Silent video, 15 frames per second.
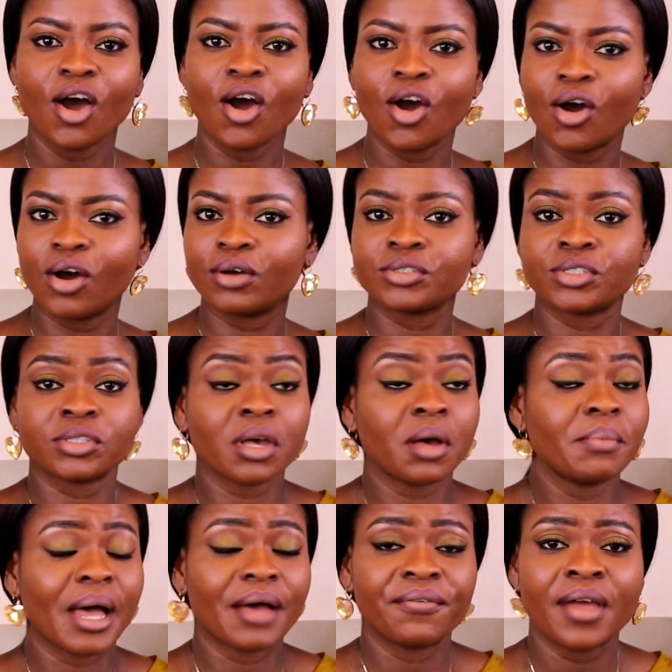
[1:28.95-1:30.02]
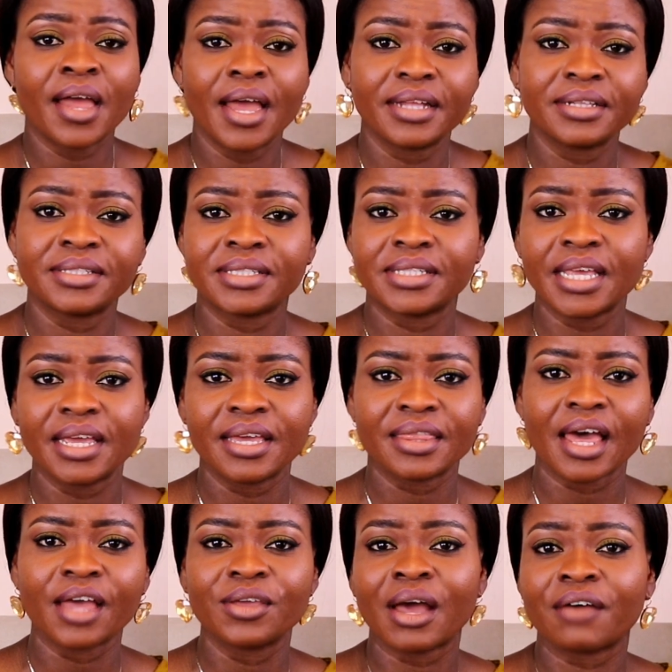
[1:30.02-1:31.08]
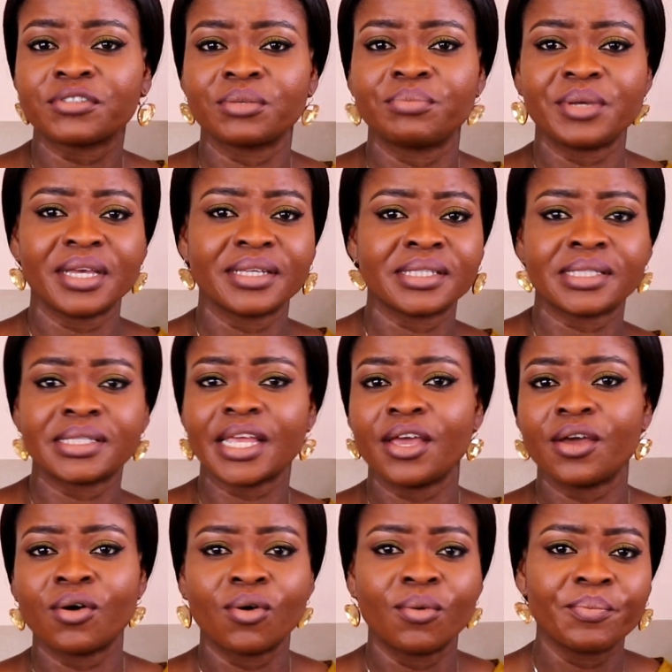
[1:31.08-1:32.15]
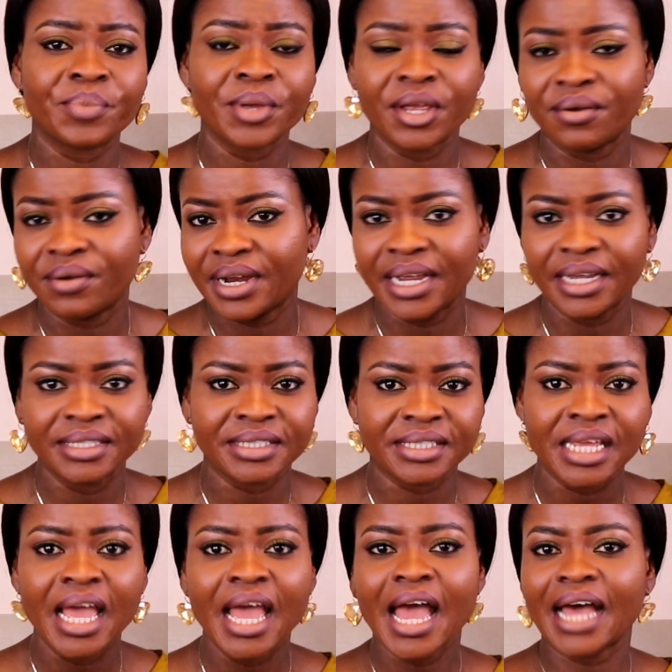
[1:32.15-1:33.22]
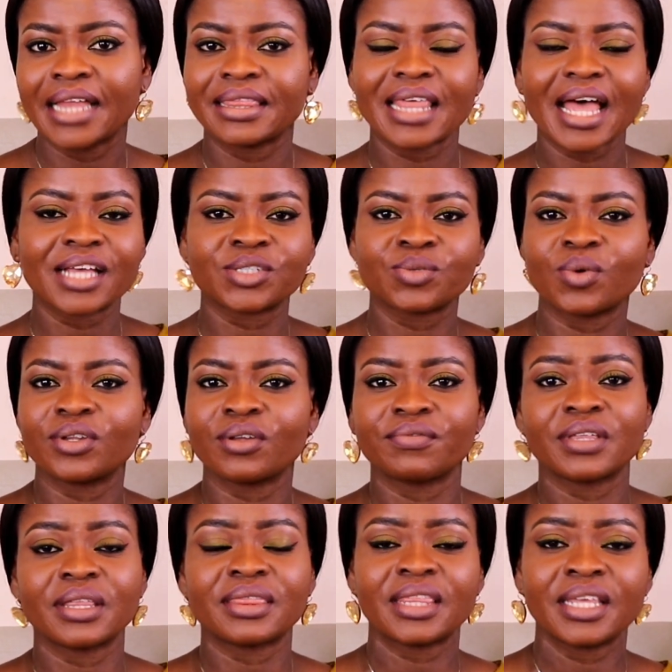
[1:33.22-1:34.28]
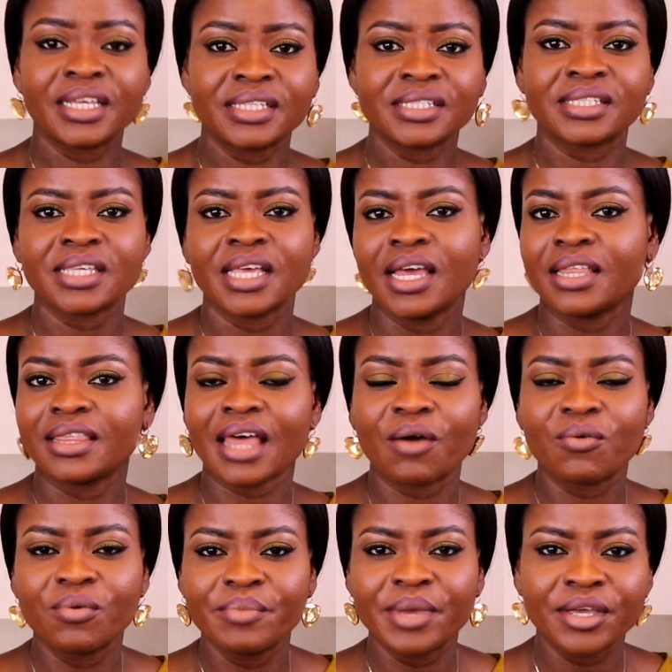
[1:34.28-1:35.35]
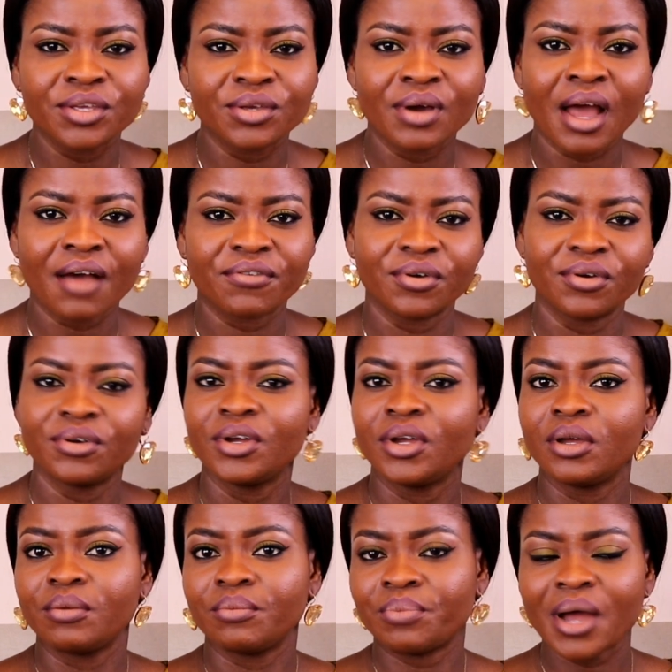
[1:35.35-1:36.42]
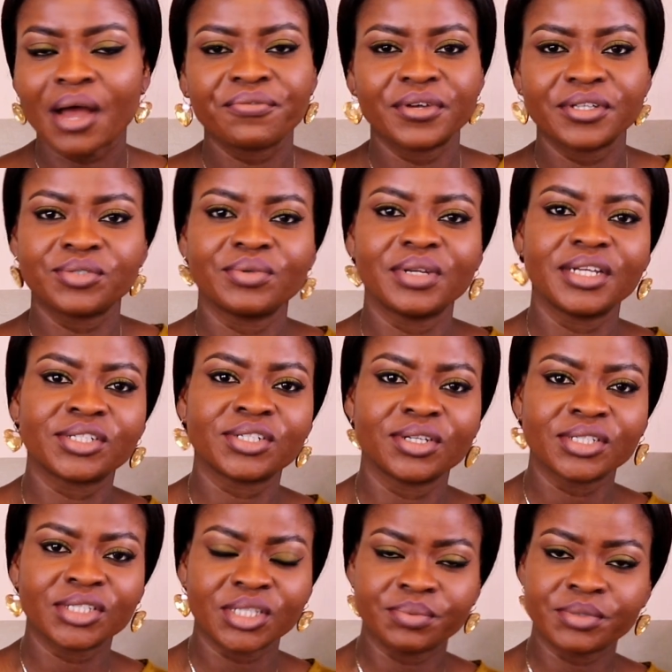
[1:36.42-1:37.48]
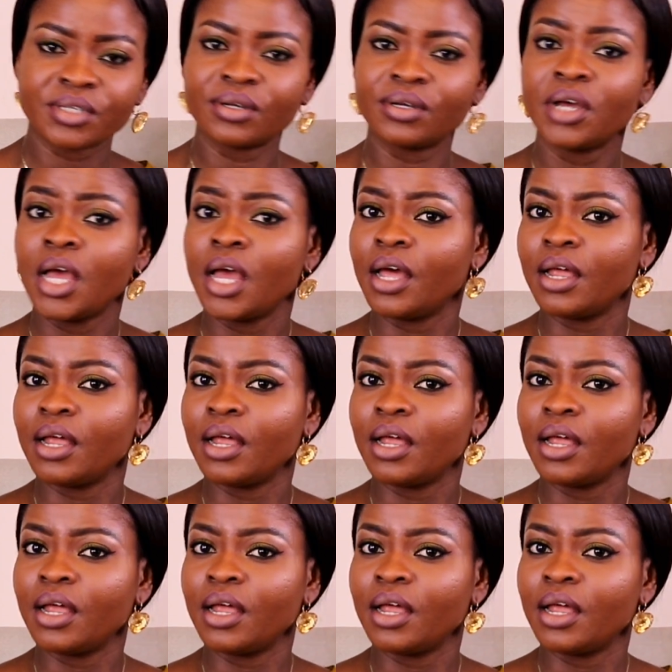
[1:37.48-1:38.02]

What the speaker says: Or some I've heard say that you have to be a stay-at-home parent, and that's one of the things that will make you have a perfect relationship. So